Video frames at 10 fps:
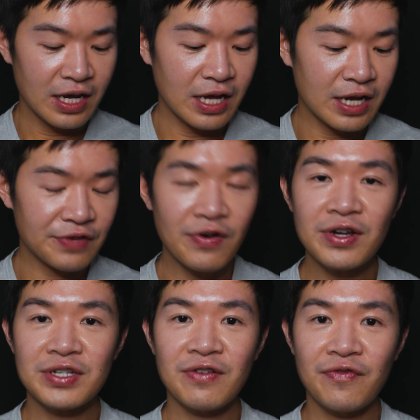And as far
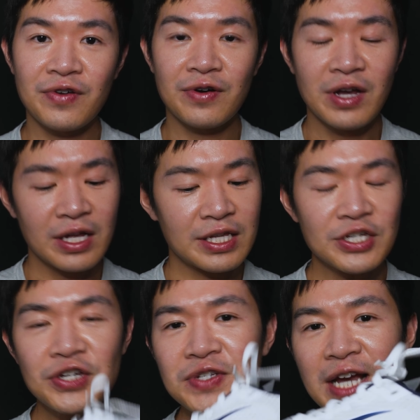as the feel, these
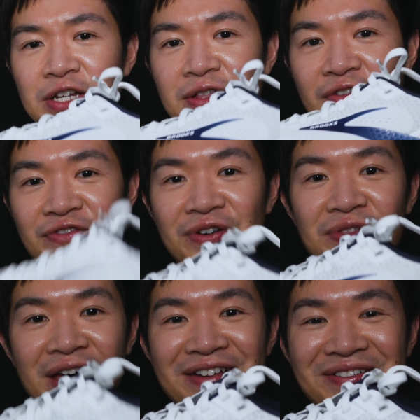shoes actually feel
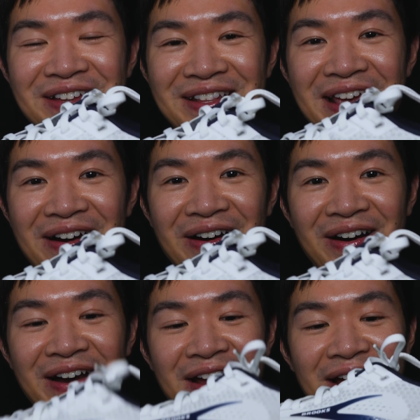lighter than they are.
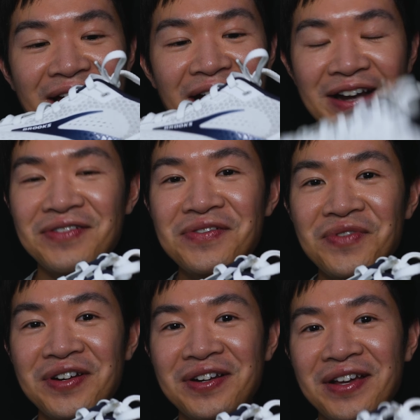I don't know
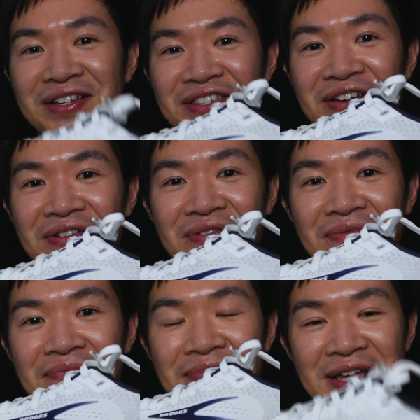what it is.
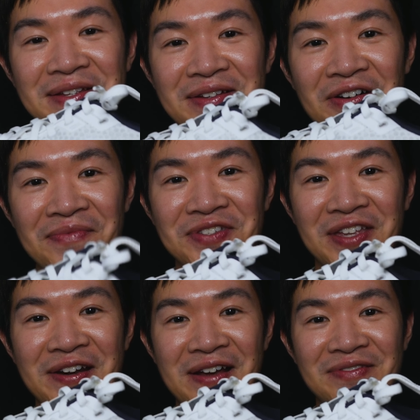So being almost
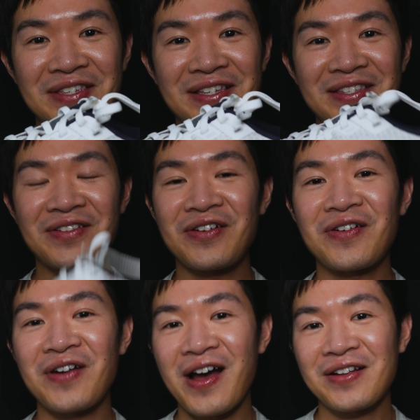10 ounces, they are
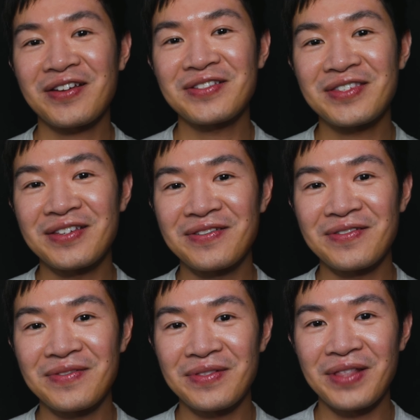not
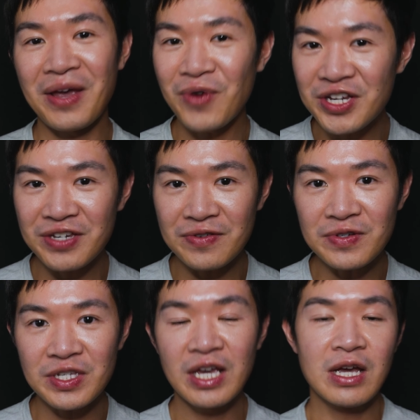considered lightweight
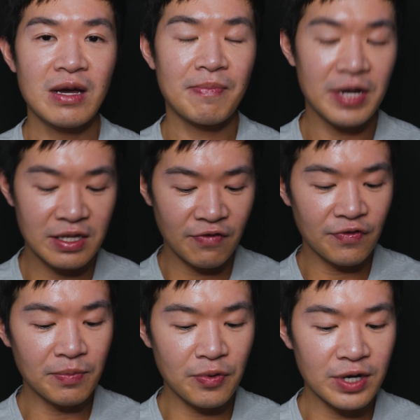shoes, but they
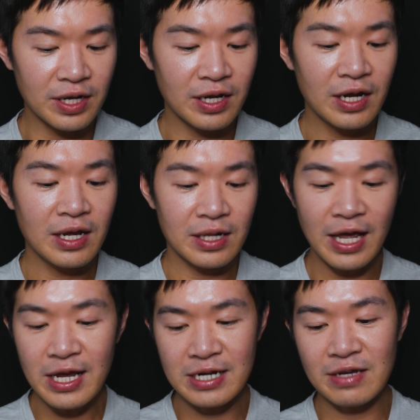feel pretty
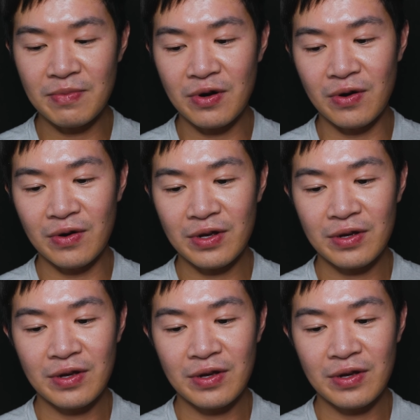light and nimble.